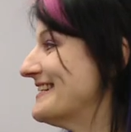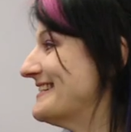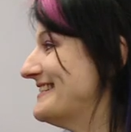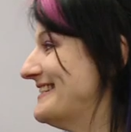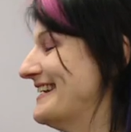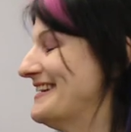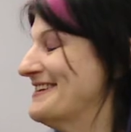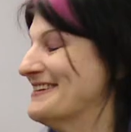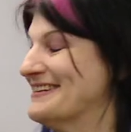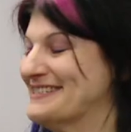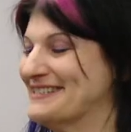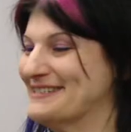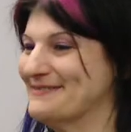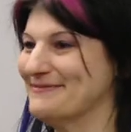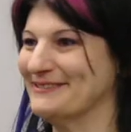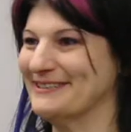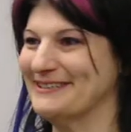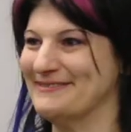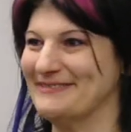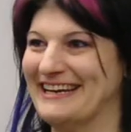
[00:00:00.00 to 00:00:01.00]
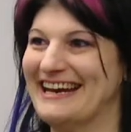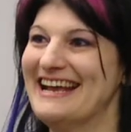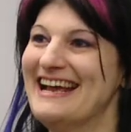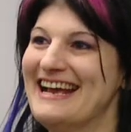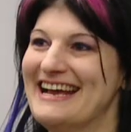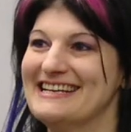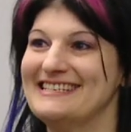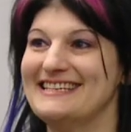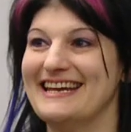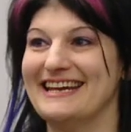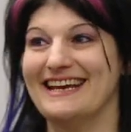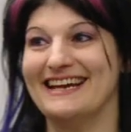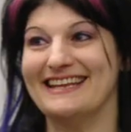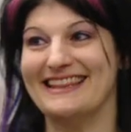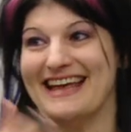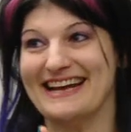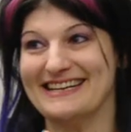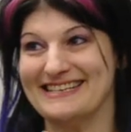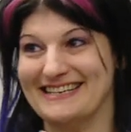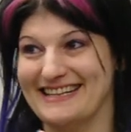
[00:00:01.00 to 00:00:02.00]
continuous deployment is taking
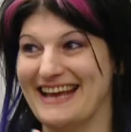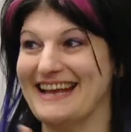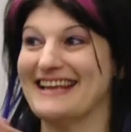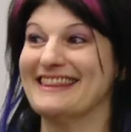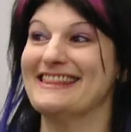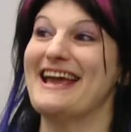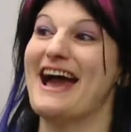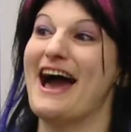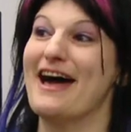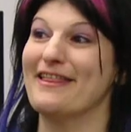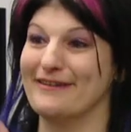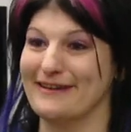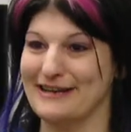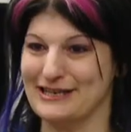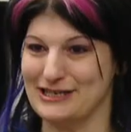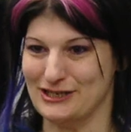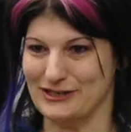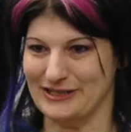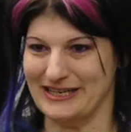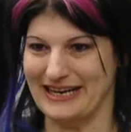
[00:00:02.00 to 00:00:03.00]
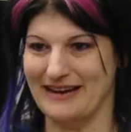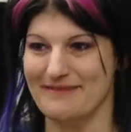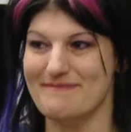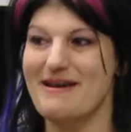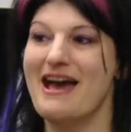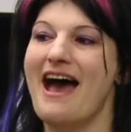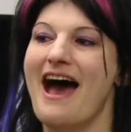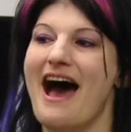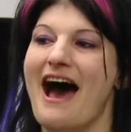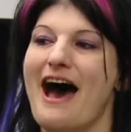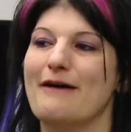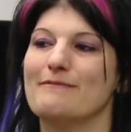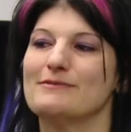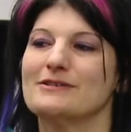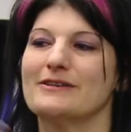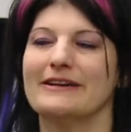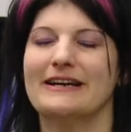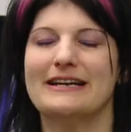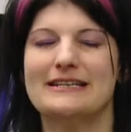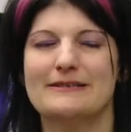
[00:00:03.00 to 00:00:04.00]
that to like the other extreme. Um,
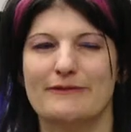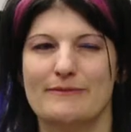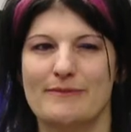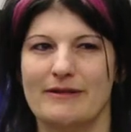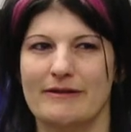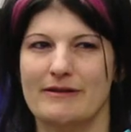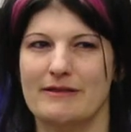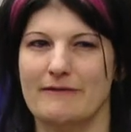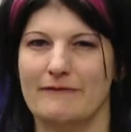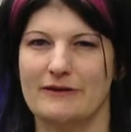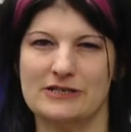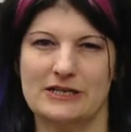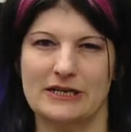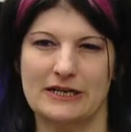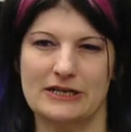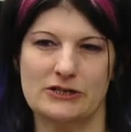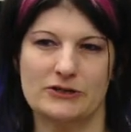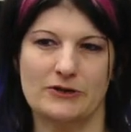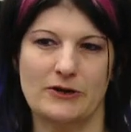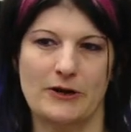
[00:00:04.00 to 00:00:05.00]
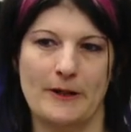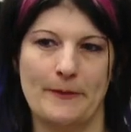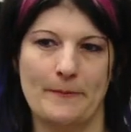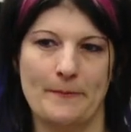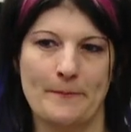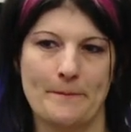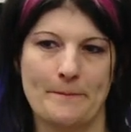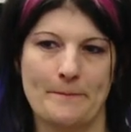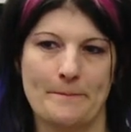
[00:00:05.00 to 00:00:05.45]
so are you guys familiar with version control?